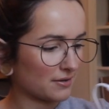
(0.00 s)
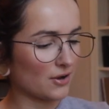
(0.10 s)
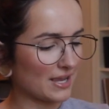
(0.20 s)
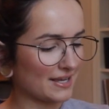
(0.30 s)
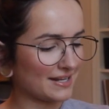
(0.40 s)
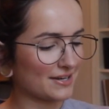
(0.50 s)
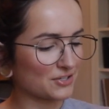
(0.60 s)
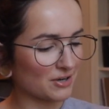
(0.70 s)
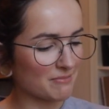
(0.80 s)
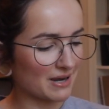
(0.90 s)
Okay, I need to
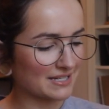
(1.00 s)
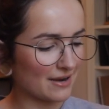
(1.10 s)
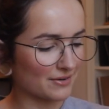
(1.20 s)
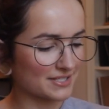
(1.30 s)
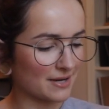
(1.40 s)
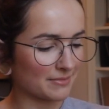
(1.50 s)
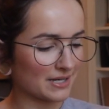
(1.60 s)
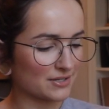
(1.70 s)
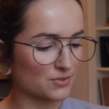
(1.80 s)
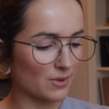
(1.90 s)
turn it back down because now I'm
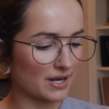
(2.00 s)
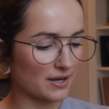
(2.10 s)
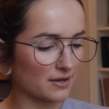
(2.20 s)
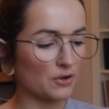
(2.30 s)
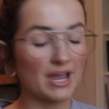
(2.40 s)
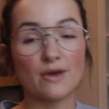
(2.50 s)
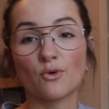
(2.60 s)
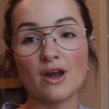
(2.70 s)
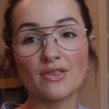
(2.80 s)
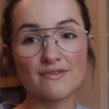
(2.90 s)
getting sweaty. Okay,
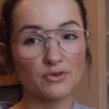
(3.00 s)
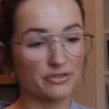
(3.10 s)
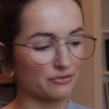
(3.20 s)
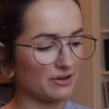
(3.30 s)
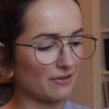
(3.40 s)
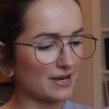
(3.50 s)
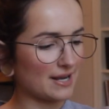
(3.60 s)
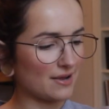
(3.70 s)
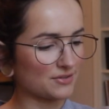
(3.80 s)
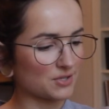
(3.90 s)
we're on level 3 right
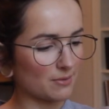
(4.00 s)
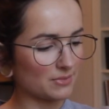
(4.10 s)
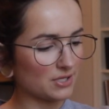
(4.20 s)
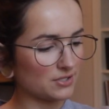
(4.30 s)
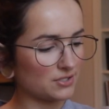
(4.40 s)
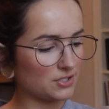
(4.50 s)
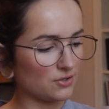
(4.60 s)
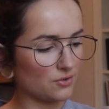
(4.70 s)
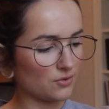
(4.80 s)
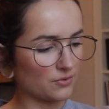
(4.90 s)
now. So I'm gonna
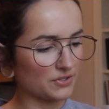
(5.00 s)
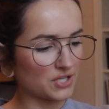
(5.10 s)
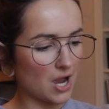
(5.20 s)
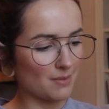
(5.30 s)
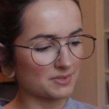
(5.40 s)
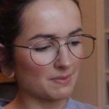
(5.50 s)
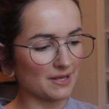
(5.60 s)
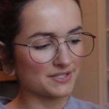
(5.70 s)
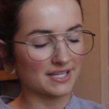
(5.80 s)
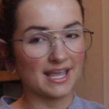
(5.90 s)
do the top
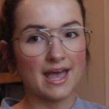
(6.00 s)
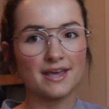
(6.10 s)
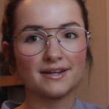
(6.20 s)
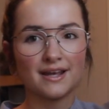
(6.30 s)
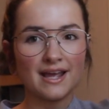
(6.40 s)
spots again